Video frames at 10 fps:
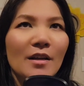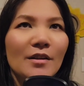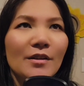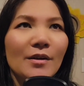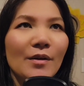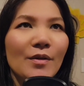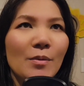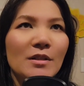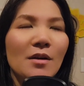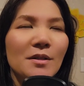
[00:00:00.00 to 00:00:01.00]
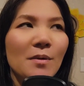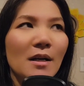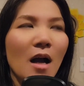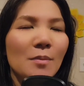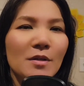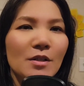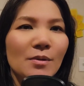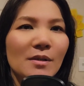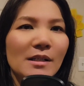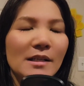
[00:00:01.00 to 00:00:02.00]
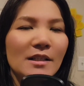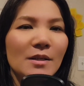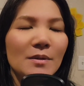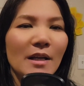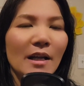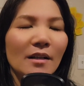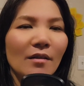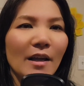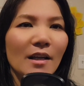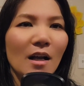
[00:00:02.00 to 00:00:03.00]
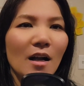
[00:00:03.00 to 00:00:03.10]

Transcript: you know, there was also an opportunity to take like,